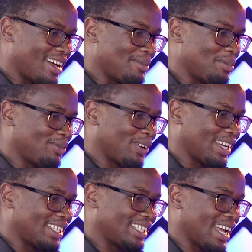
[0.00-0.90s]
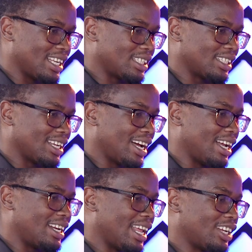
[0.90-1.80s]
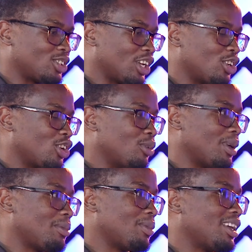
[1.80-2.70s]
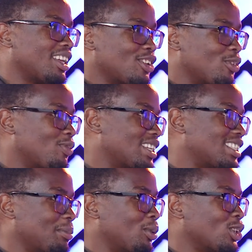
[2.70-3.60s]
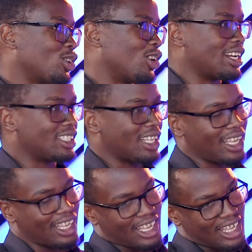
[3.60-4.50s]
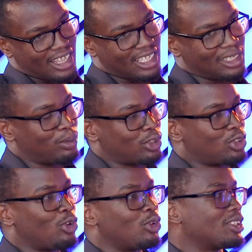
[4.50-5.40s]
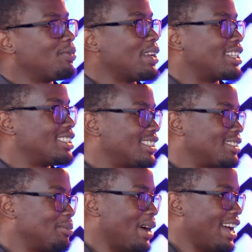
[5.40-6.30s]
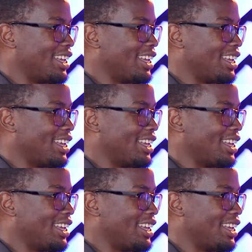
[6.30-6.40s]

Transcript: before I share it, I'd like to say, you know, maybe you fix the pothole and say, this pothole was fixed by...